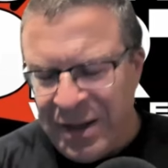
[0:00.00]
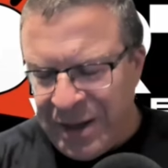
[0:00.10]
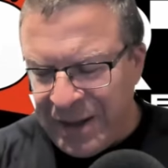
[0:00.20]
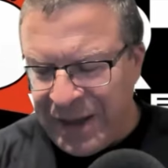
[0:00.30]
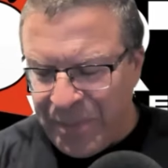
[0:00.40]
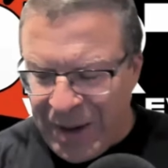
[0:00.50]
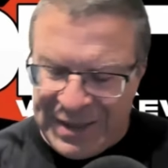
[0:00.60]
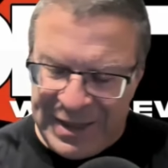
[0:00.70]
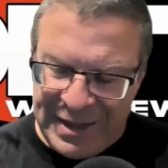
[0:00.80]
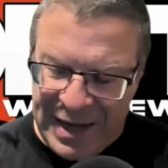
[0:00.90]
I think Mike
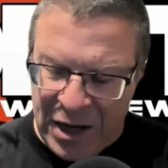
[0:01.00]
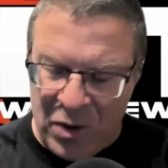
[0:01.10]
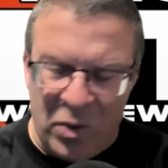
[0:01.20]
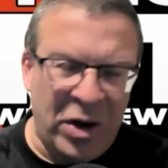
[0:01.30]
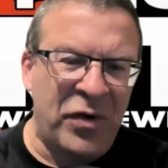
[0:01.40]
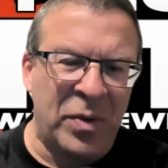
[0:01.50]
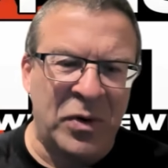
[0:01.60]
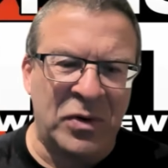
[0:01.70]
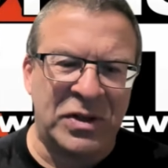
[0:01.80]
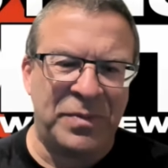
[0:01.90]
Santana going over
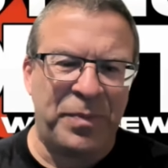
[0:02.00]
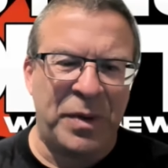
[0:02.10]
Moose,